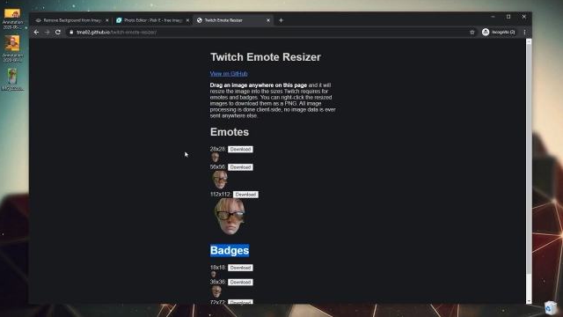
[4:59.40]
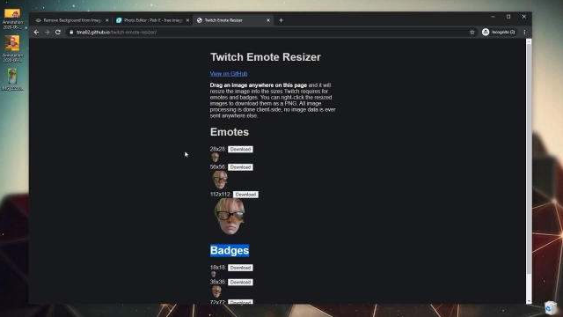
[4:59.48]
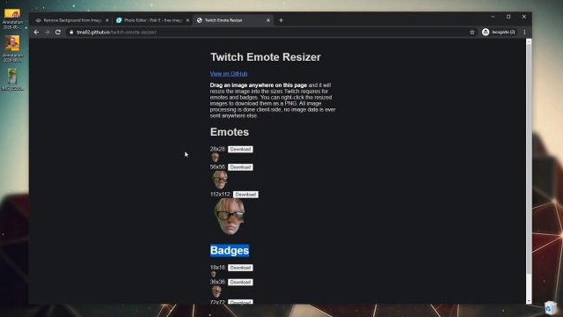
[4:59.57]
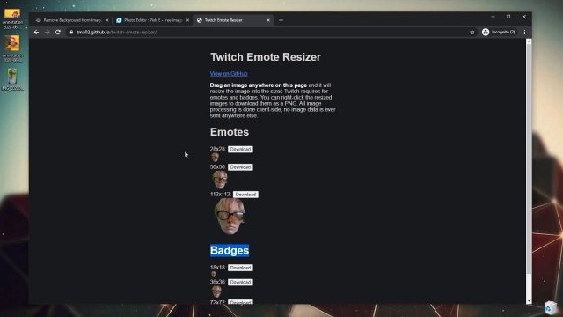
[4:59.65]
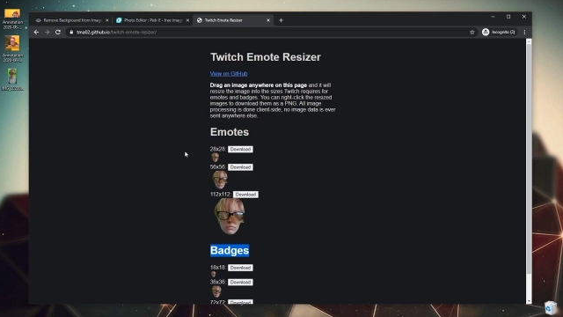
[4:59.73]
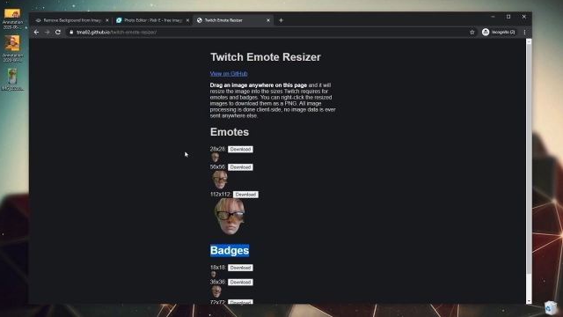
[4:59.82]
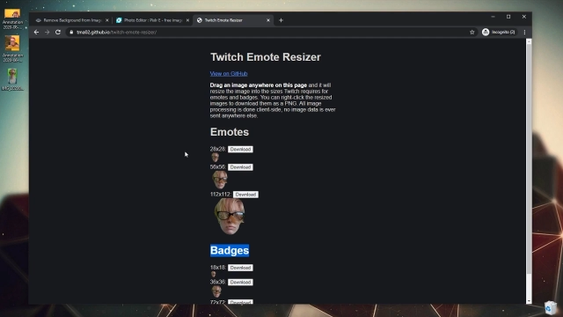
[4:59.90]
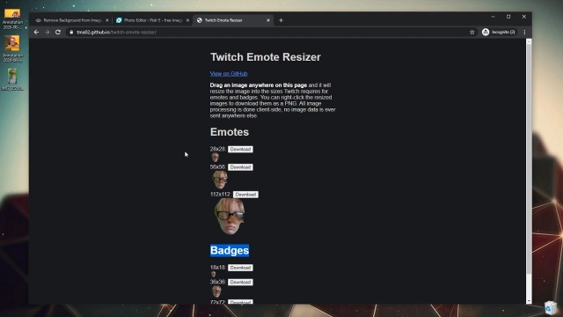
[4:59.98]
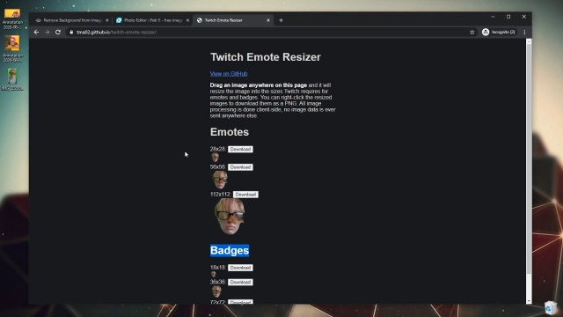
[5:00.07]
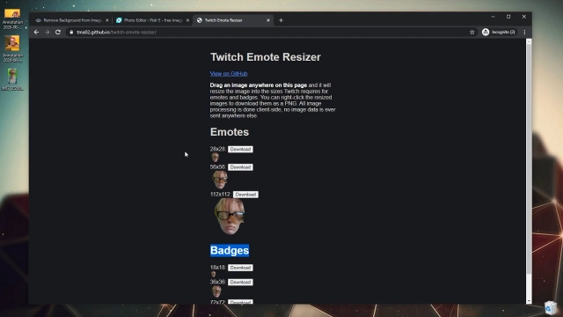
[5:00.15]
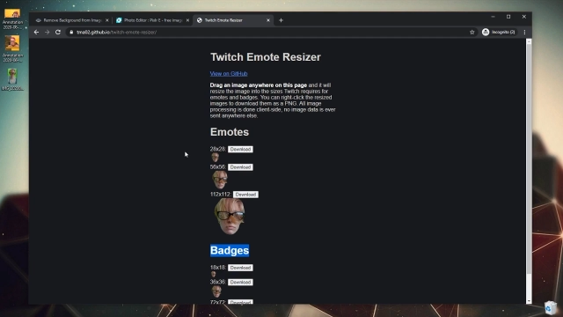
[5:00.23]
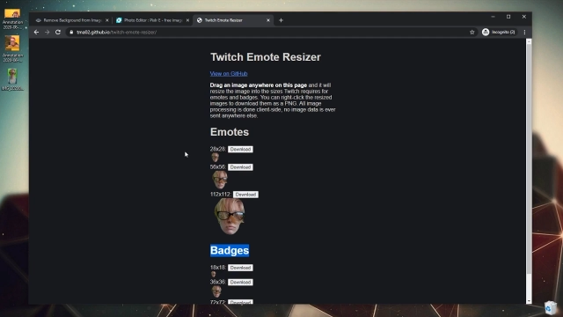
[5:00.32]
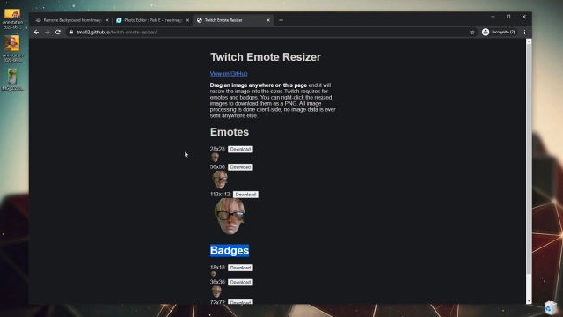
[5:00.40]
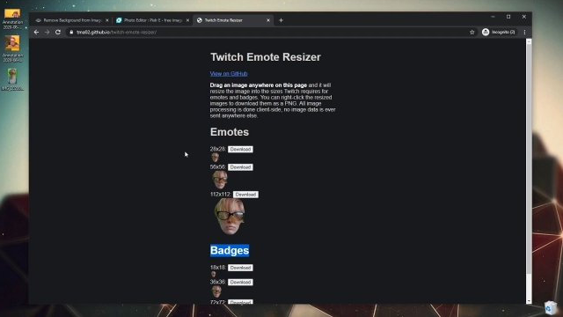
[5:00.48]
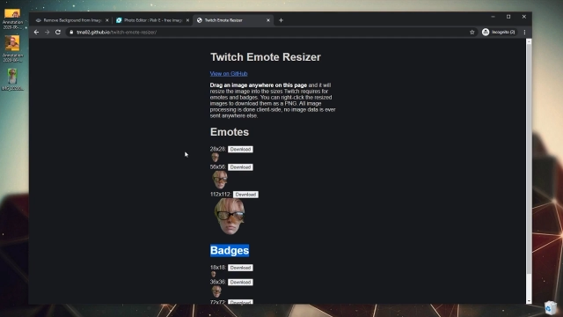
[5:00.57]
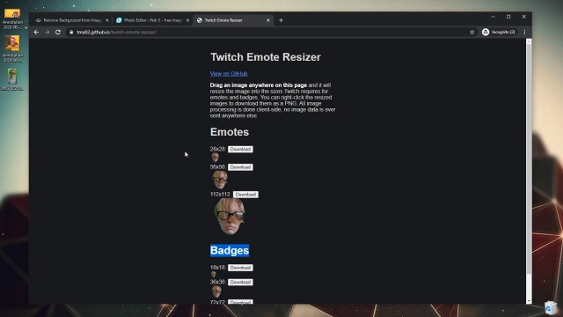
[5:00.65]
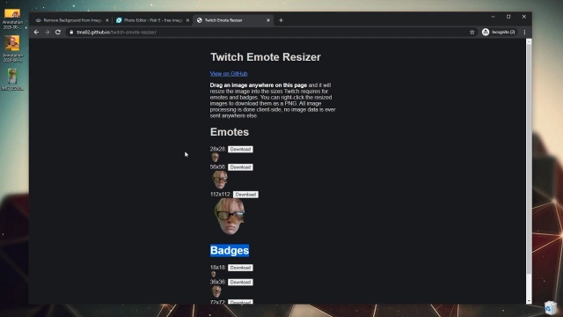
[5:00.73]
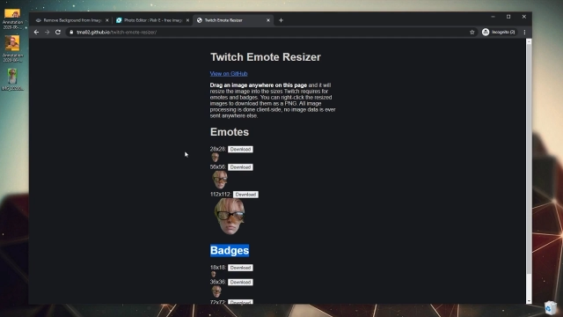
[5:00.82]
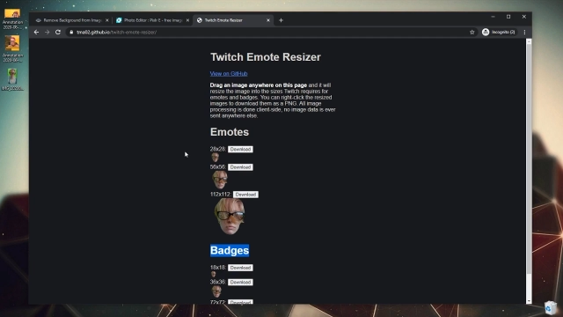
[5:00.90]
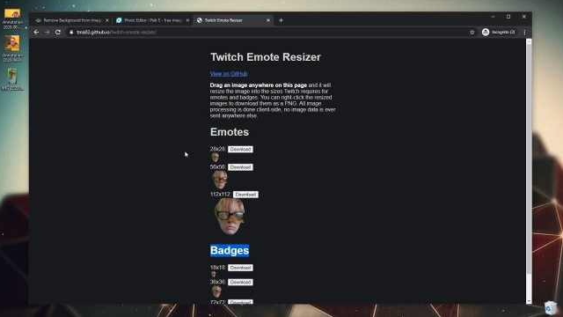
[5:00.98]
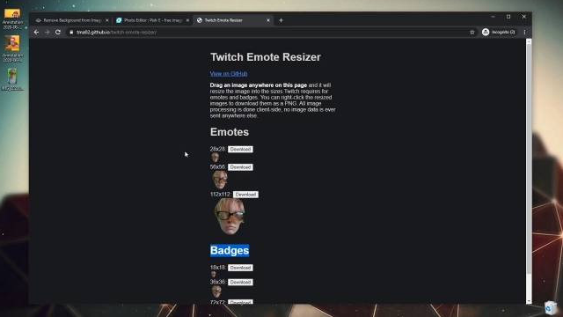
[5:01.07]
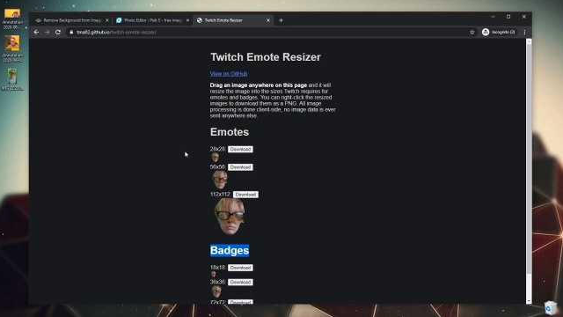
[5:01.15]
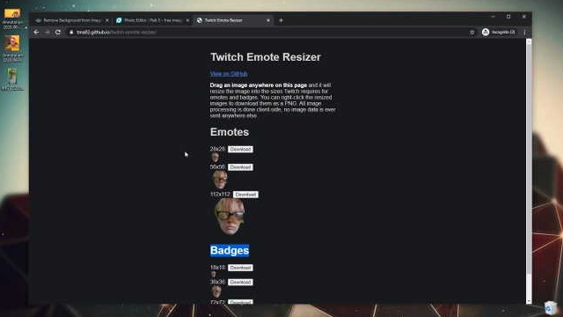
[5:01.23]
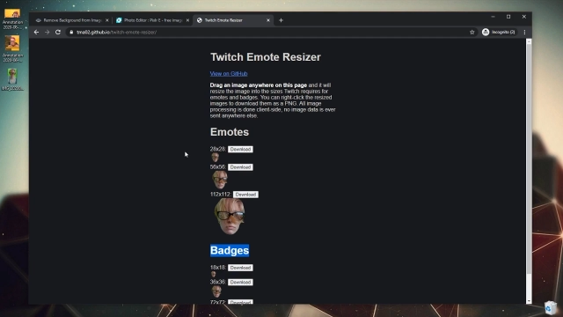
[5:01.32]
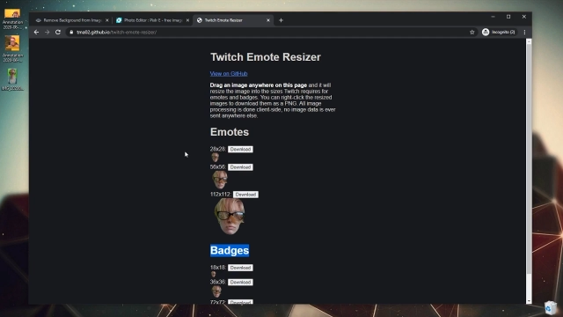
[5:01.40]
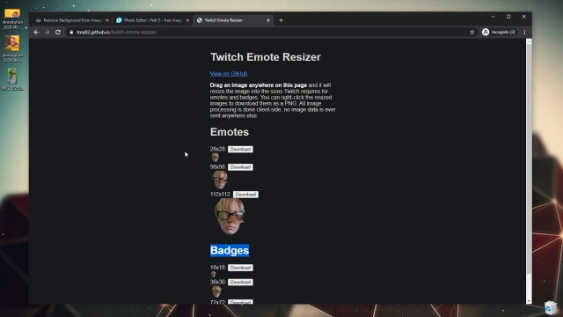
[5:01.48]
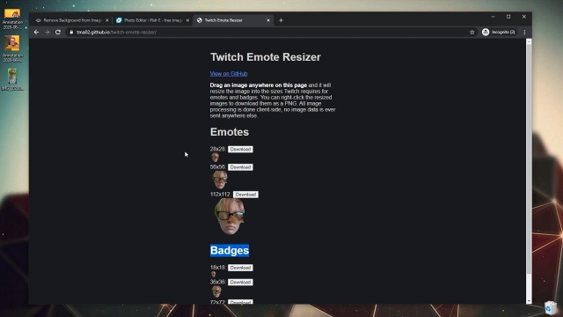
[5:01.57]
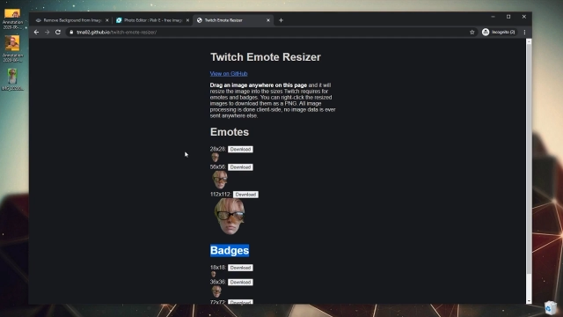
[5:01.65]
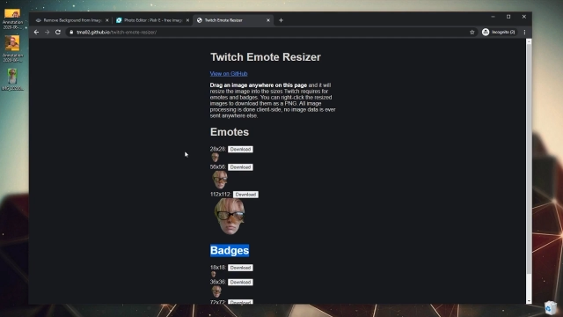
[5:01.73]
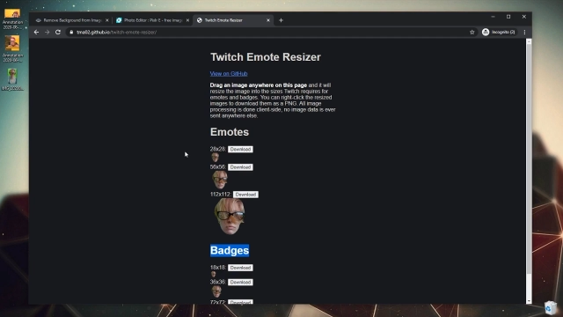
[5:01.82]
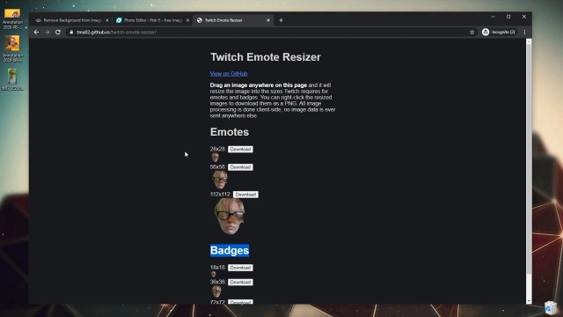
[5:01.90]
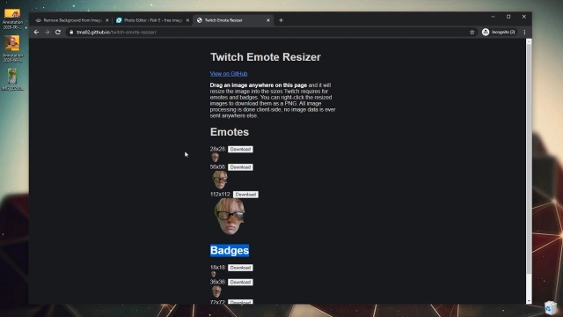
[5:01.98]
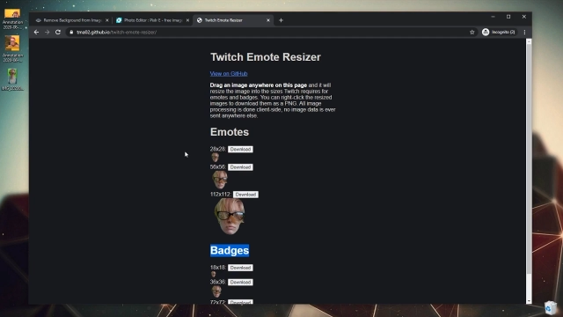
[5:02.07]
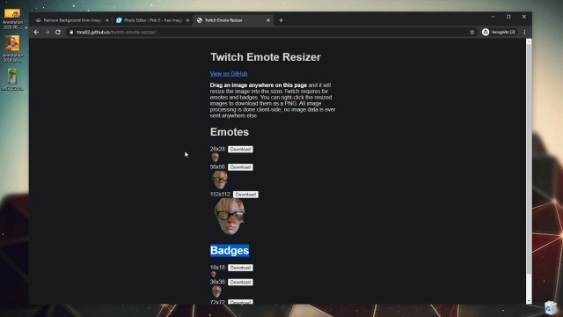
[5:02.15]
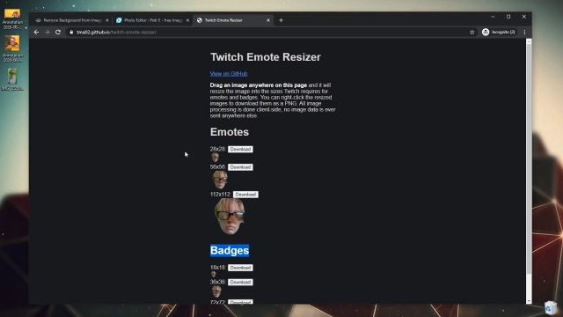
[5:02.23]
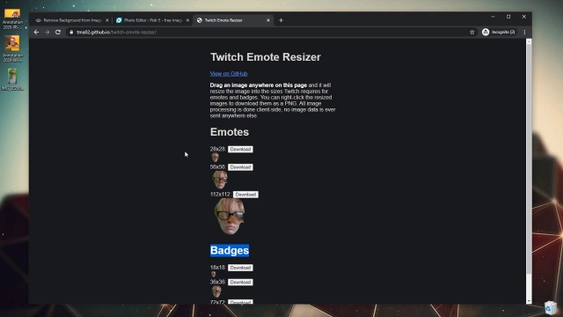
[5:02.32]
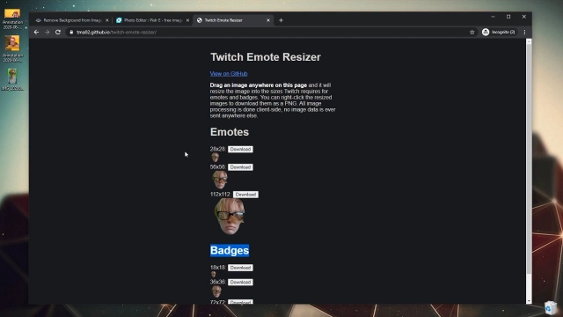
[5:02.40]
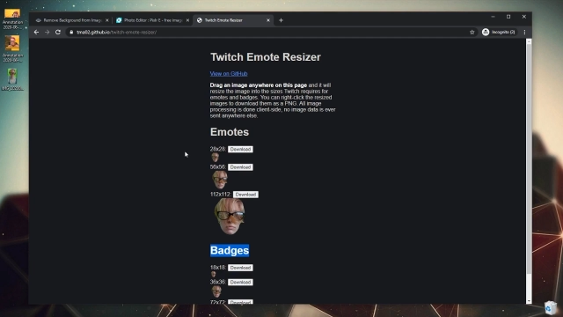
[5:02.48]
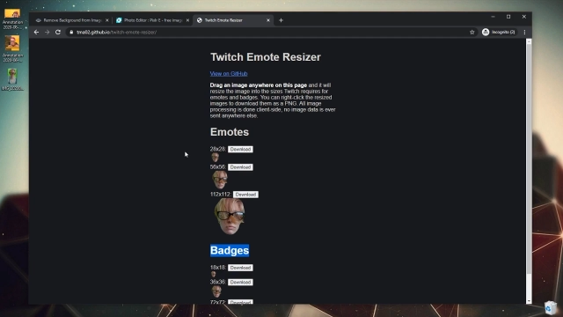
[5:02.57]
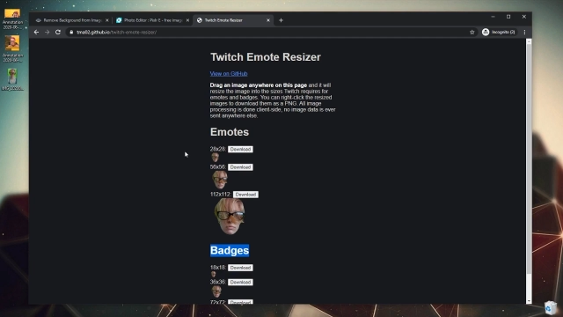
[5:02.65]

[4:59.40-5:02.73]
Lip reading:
(no speaker visible)